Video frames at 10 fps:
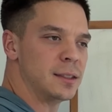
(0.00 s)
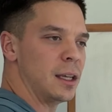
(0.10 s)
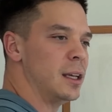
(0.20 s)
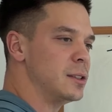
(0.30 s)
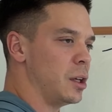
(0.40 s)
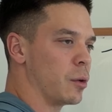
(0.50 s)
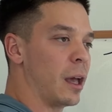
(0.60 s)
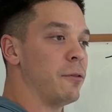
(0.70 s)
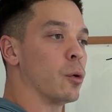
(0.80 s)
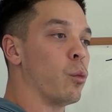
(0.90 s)
it's easy, okay?
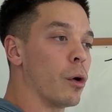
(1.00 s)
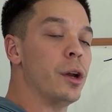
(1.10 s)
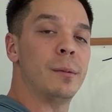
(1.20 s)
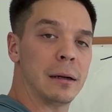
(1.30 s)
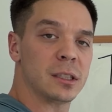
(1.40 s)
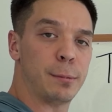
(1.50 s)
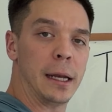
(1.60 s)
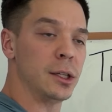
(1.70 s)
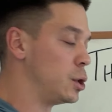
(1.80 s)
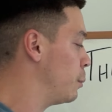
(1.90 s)
If you're worried about
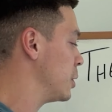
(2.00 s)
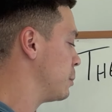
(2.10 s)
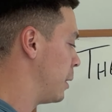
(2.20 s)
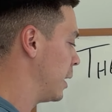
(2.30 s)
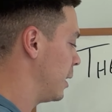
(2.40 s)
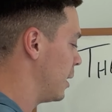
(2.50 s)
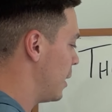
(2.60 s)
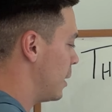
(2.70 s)
spending too much money,